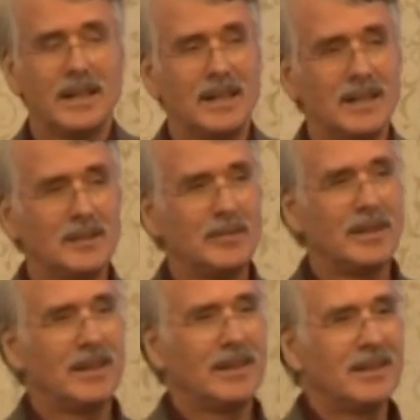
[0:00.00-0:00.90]
um,
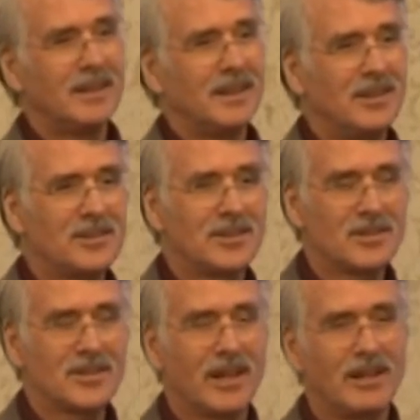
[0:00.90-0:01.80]
uh, is
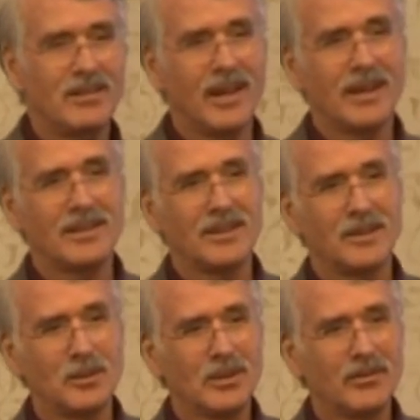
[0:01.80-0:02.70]
to say that
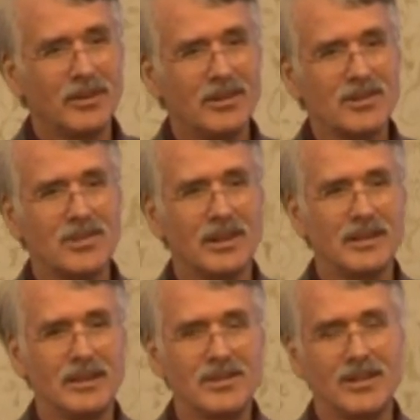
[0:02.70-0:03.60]
all of these
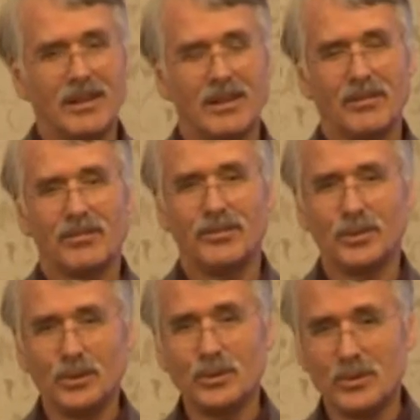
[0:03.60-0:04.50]
studies that have
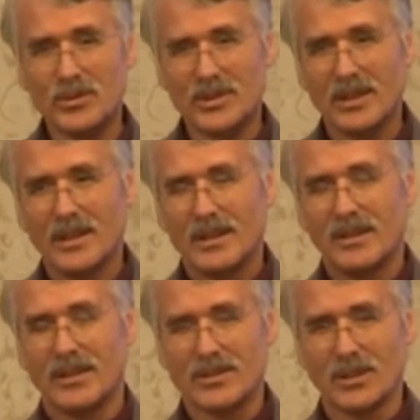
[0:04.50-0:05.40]
used
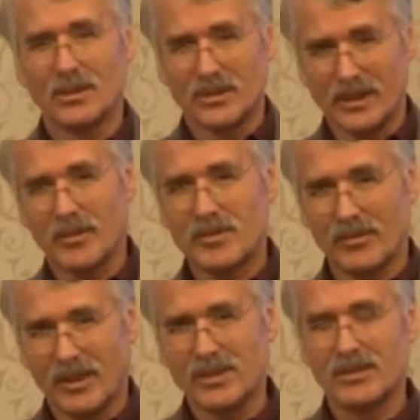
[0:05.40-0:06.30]
the so-called
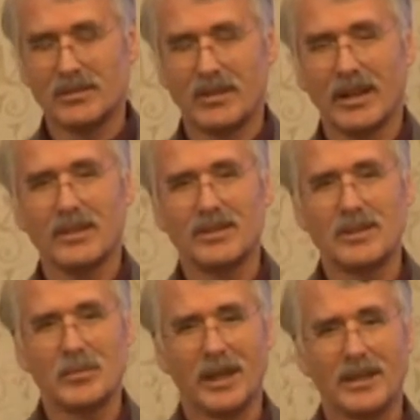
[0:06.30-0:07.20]
observational
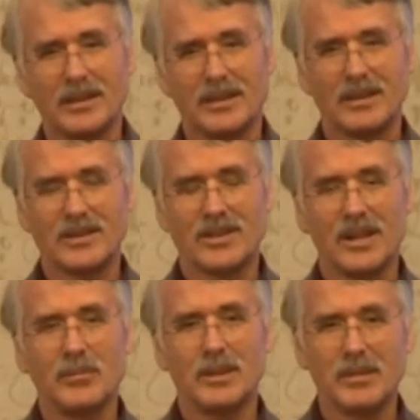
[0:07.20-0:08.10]
record to make a, a,
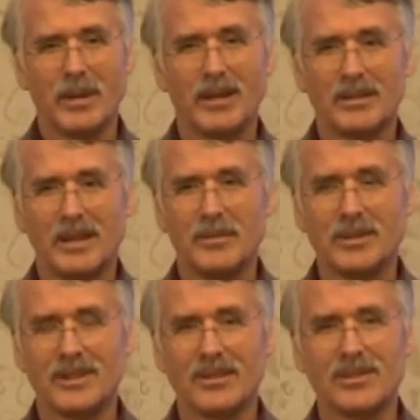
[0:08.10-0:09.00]
statement about
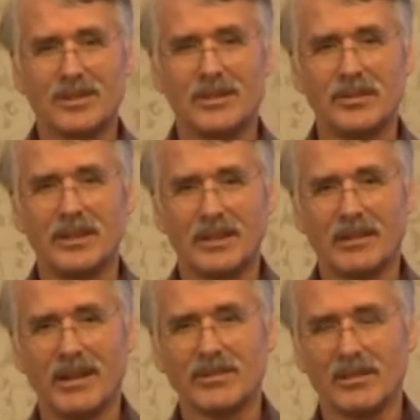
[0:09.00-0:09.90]
climate sensitivity
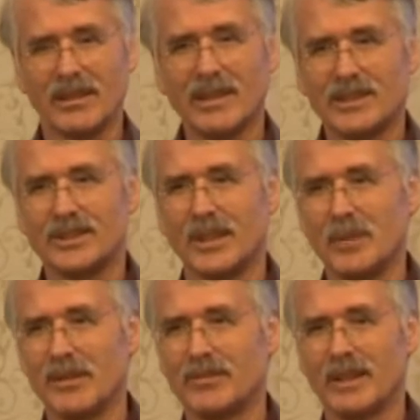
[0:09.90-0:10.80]
are out to lunch. I
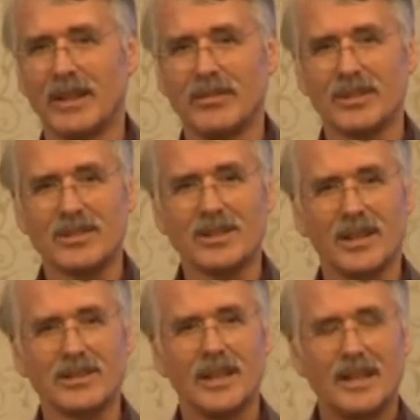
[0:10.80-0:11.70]
mean, for heaven's
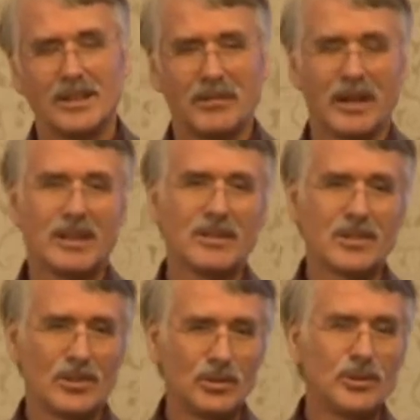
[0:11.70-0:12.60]
sakes, the record
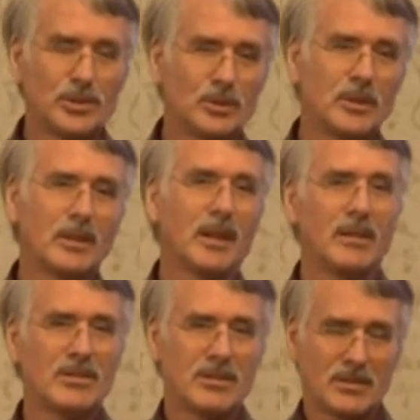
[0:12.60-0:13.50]
is too short
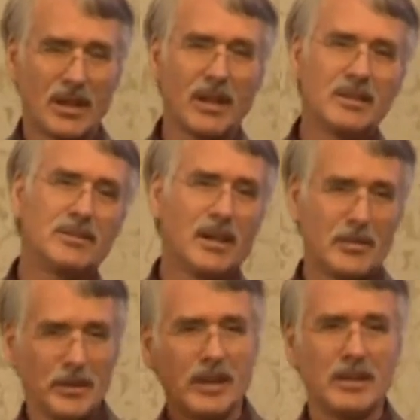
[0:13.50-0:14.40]
and it's entirely
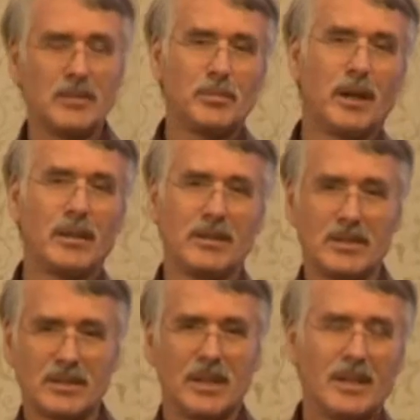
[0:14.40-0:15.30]
dominated by
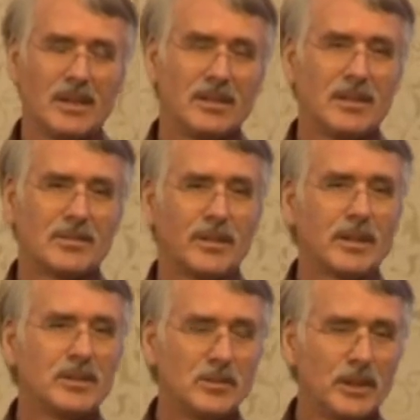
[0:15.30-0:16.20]
these these
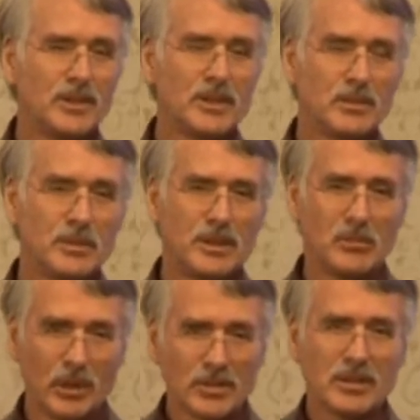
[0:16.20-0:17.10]
fluctuations, which
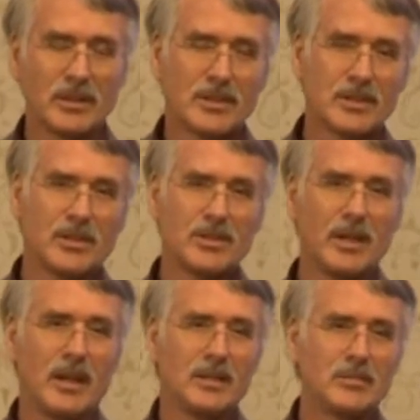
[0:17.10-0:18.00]
are mostly
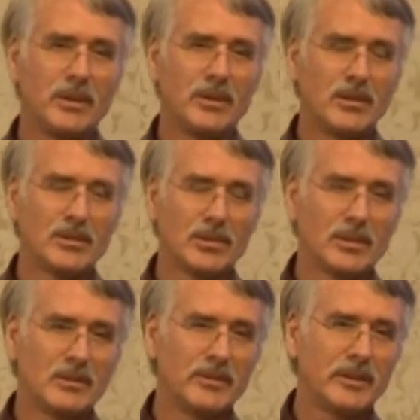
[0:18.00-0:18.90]
associated with the
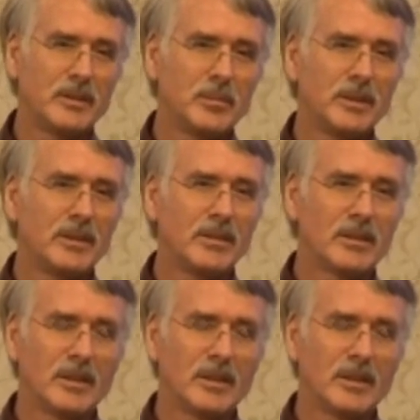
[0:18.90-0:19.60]
internal variability of the